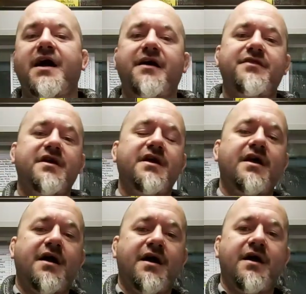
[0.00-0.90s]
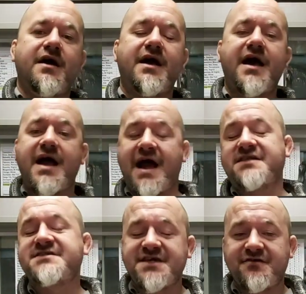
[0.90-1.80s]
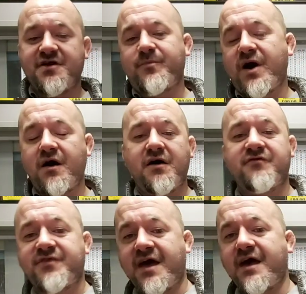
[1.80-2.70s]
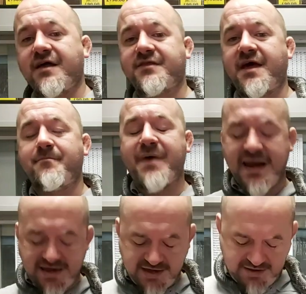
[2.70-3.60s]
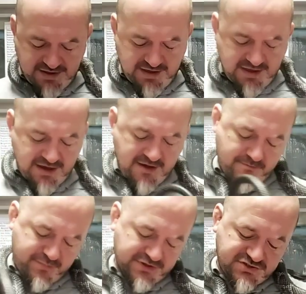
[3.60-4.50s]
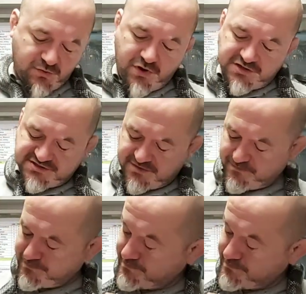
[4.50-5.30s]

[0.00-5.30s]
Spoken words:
and the anterior part of their belly, but towards the